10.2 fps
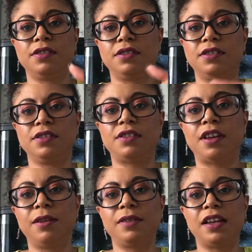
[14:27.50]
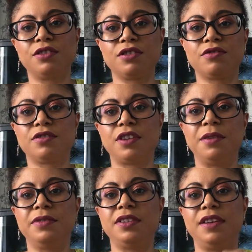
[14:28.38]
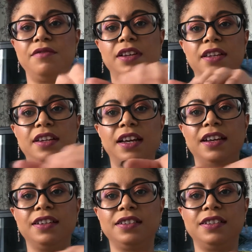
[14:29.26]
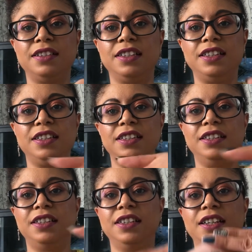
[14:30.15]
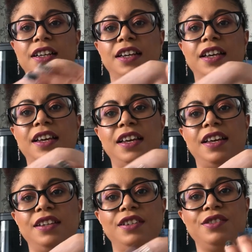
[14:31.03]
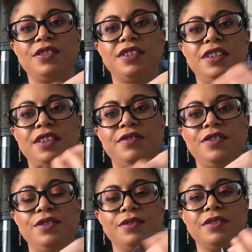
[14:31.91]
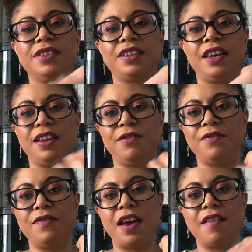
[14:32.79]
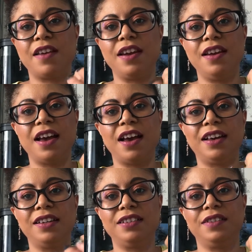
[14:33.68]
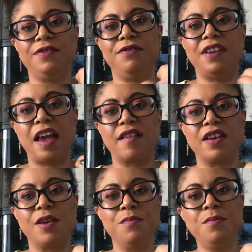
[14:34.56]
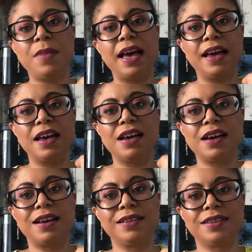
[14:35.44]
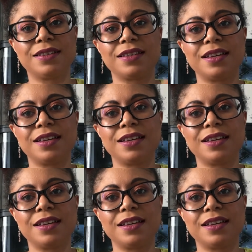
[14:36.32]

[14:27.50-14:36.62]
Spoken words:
So that just goes in really nicely, and it just leaves your skin very nice and very matte